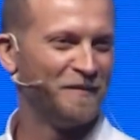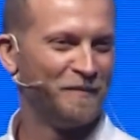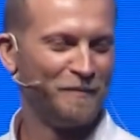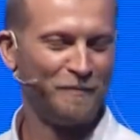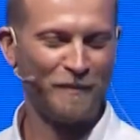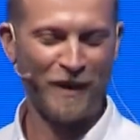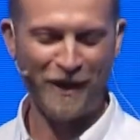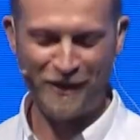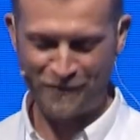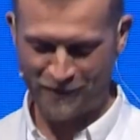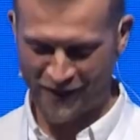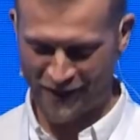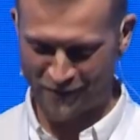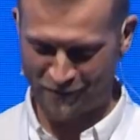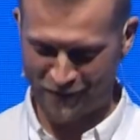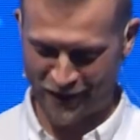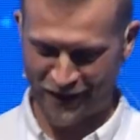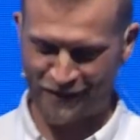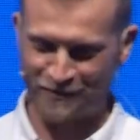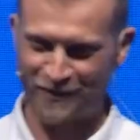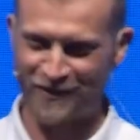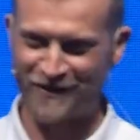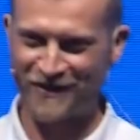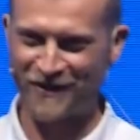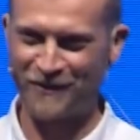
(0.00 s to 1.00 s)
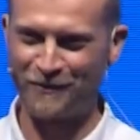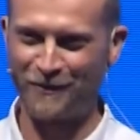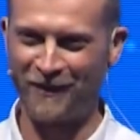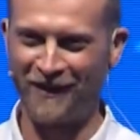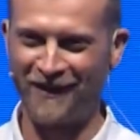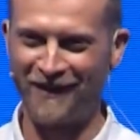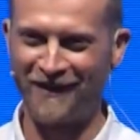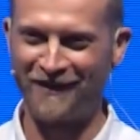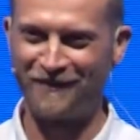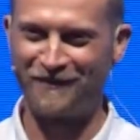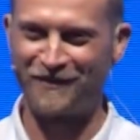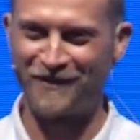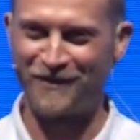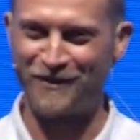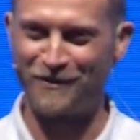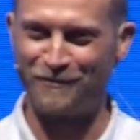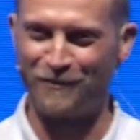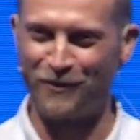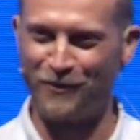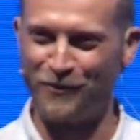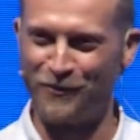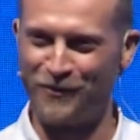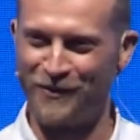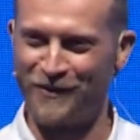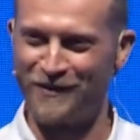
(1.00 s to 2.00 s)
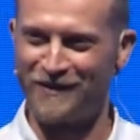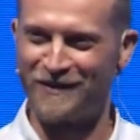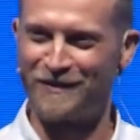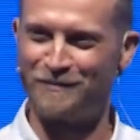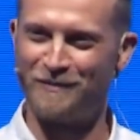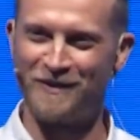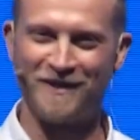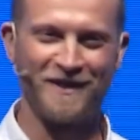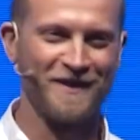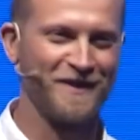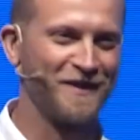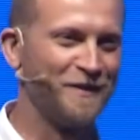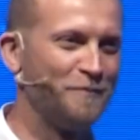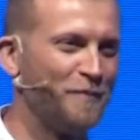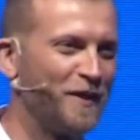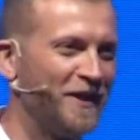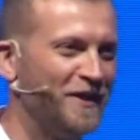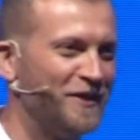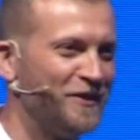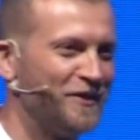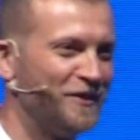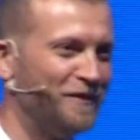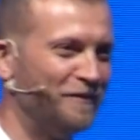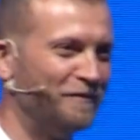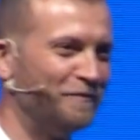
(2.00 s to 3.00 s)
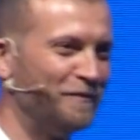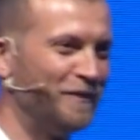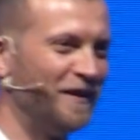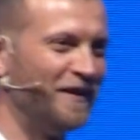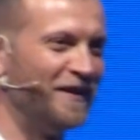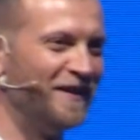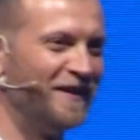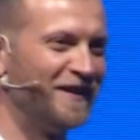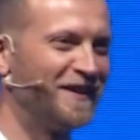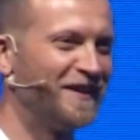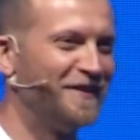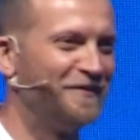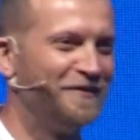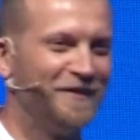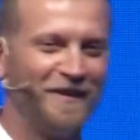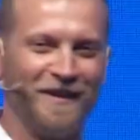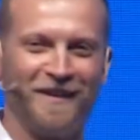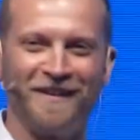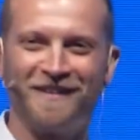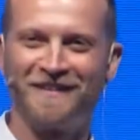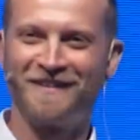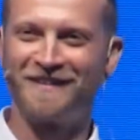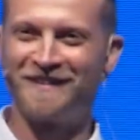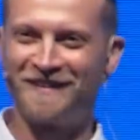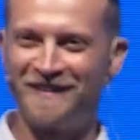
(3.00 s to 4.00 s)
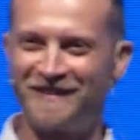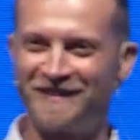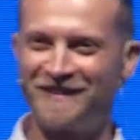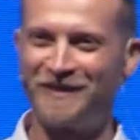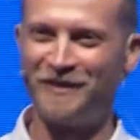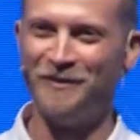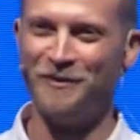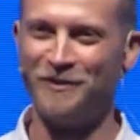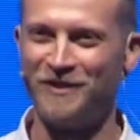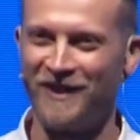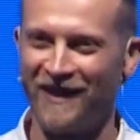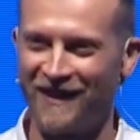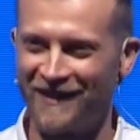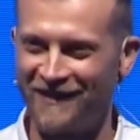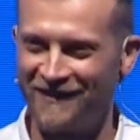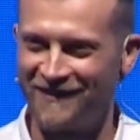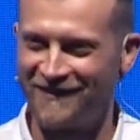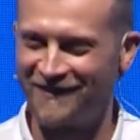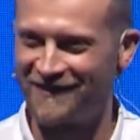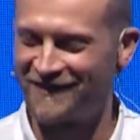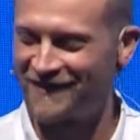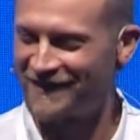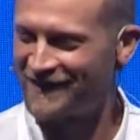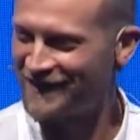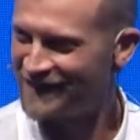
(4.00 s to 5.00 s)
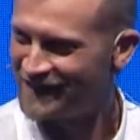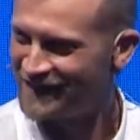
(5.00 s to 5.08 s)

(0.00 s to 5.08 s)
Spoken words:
Maybe it might be too early for some audience participation, but I'll give you 2 seconds.